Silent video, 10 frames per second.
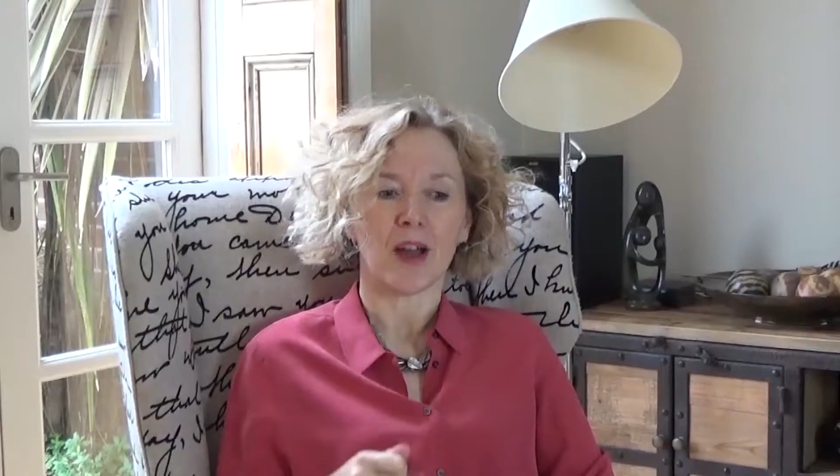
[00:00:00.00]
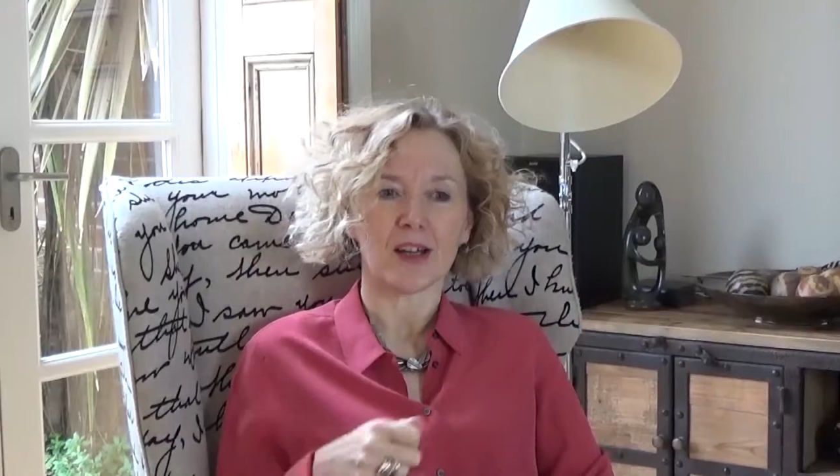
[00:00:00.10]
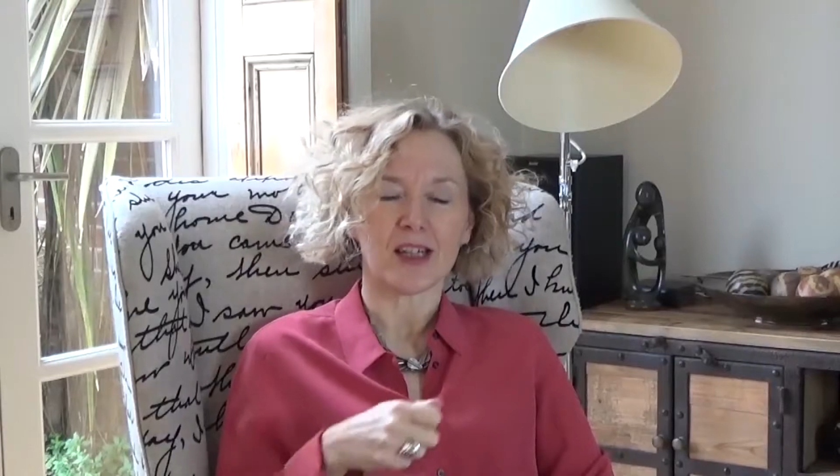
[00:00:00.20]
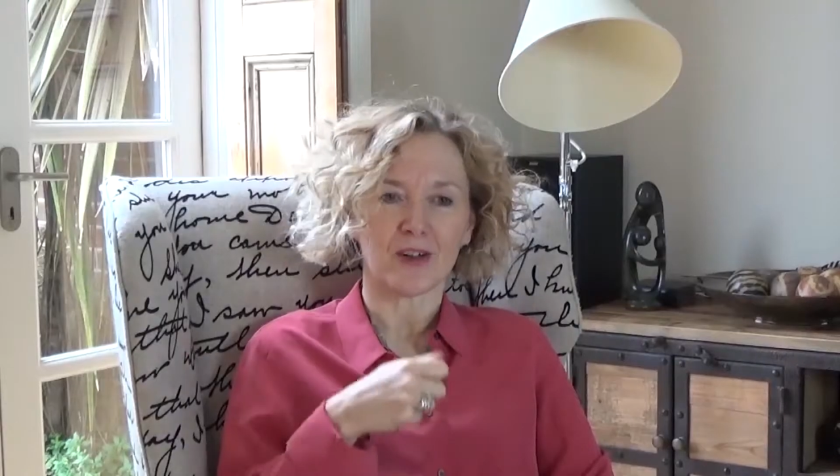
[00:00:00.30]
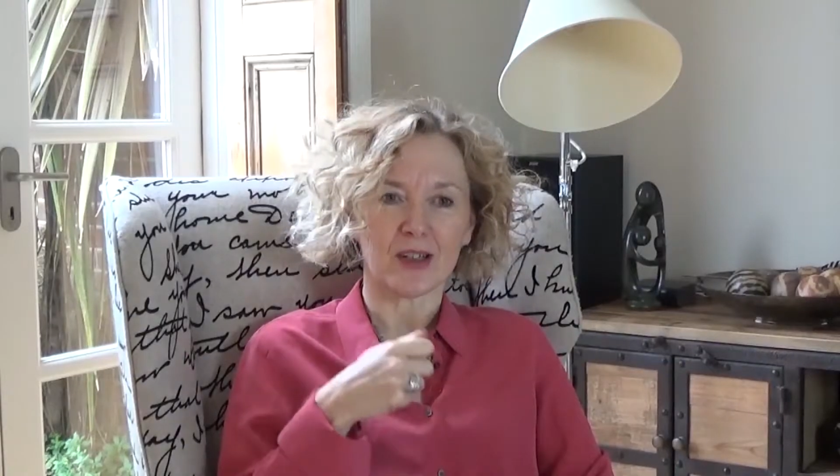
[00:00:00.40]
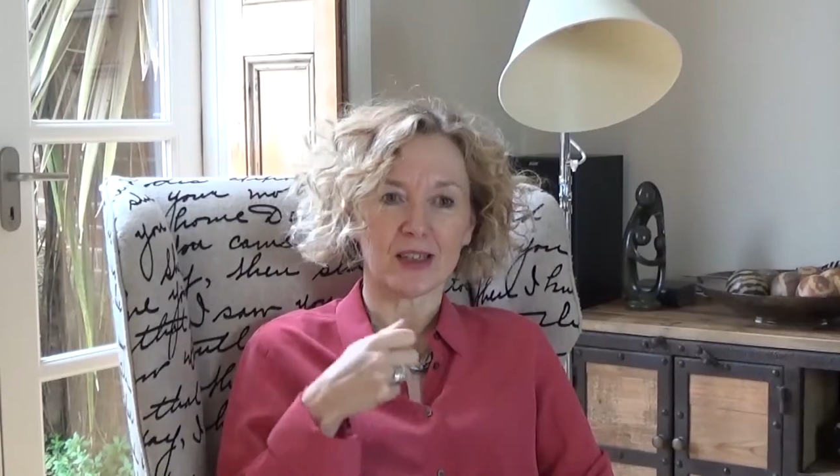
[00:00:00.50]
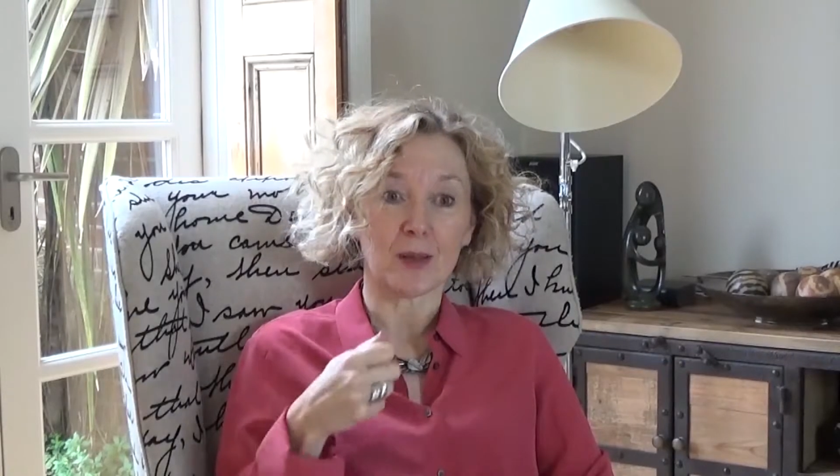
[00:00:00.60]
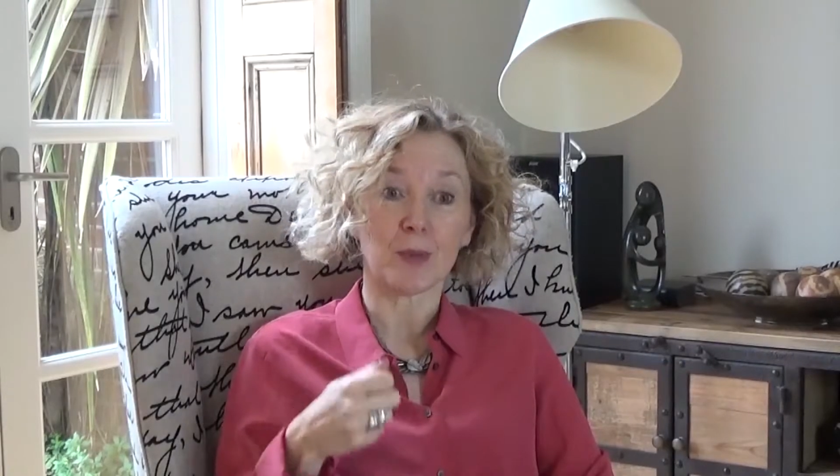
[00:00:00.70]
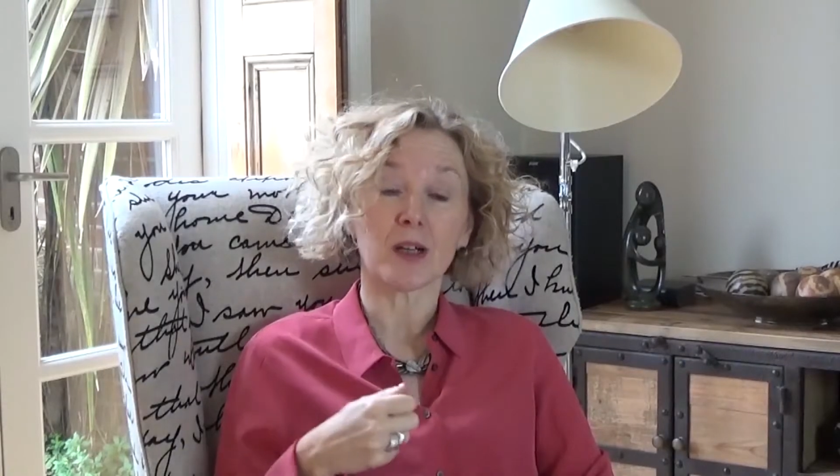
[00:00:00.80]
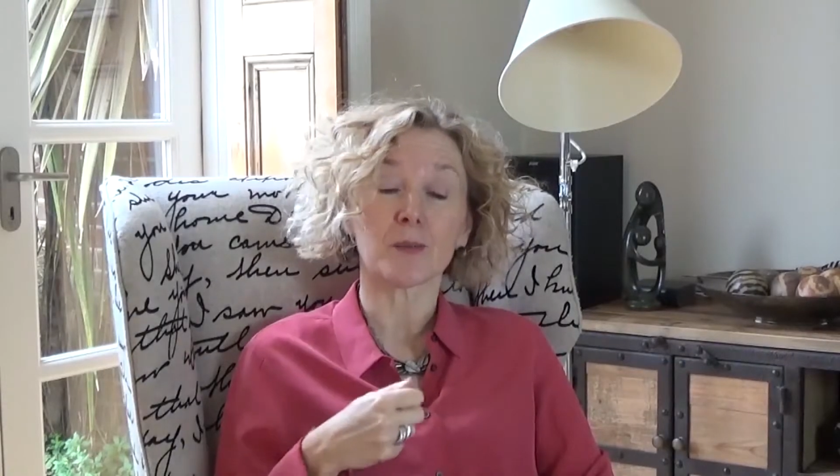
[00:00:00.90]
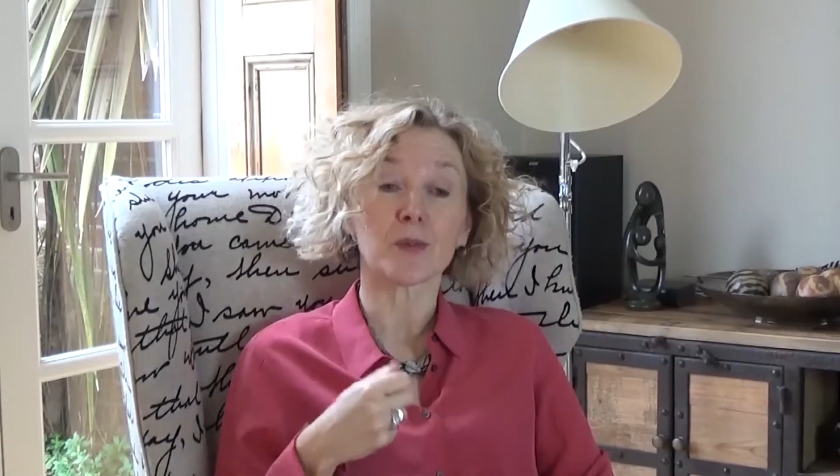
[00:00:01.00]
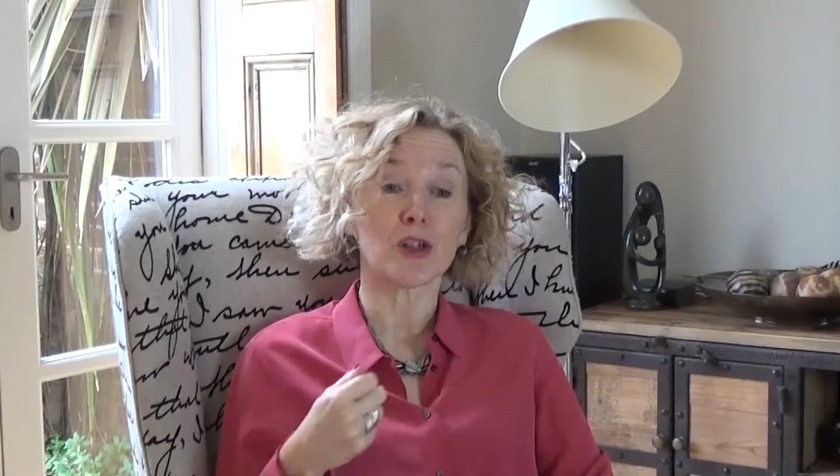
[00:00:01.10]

the idea is that it becomes a